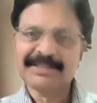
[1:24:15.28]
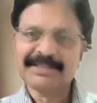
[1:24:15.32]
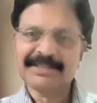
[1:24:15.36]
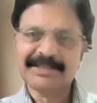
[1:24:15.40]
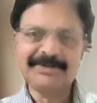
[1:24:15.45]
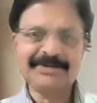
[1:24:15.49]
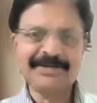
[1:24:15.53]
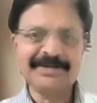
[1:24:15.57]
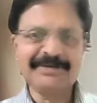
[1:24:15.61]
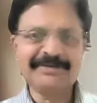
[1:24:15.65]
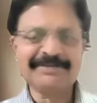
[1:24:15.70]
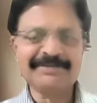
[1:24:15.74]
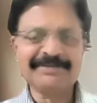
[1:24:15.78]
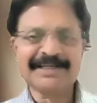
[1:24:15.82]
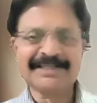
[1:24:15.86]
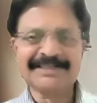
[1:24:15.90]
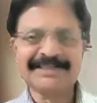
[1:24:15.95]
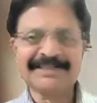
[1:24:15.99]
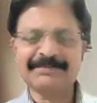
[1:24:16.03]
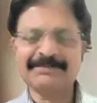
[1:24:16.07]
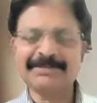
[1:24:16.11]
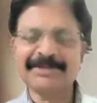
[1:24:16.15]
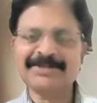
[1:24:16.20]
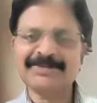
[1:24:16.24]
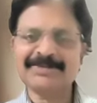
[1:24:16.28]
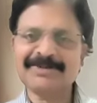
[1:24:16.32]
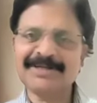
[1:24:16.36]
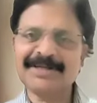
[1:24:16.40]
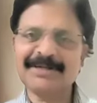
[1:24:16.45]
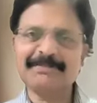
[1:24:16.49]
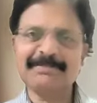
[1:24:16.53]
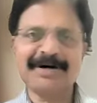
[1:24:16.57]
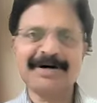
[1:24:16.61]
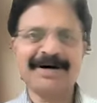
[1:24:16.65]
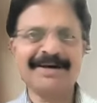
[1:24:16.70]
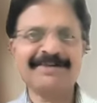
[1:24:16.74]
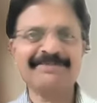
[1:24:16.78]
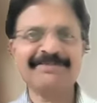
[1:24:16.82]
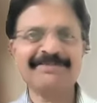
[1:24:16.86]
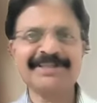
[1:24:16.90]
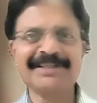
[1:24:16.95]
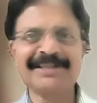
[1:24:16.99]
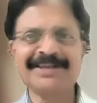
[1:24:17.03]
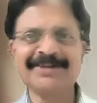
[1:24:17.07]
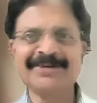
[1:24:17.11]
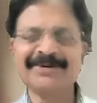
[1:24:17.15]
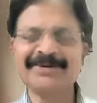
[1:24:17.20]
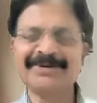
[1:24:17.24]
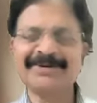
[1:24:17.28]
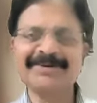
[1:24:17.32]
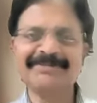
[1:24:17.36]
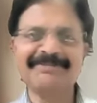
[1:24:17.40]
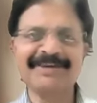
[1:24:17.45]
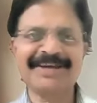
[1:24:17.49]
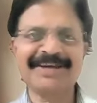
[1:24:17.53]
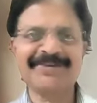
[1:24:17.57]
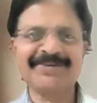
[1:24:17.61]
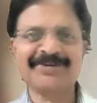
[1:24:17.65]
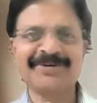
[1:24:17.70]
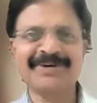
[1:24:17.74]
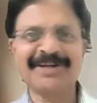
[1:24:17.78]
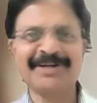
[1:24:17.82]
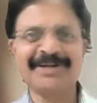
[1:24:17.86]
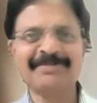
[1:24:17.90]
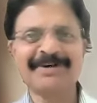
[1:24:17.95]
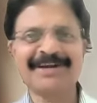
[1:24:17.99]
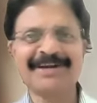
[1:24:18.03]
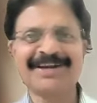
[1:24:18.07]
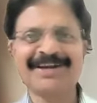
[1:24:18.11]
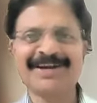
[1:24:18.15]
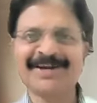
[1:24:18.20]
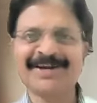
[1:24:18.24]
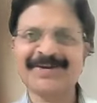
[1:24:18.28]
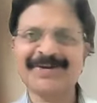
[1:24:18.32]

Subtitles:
No, whether you give hexametonium or whether you give vecuronium or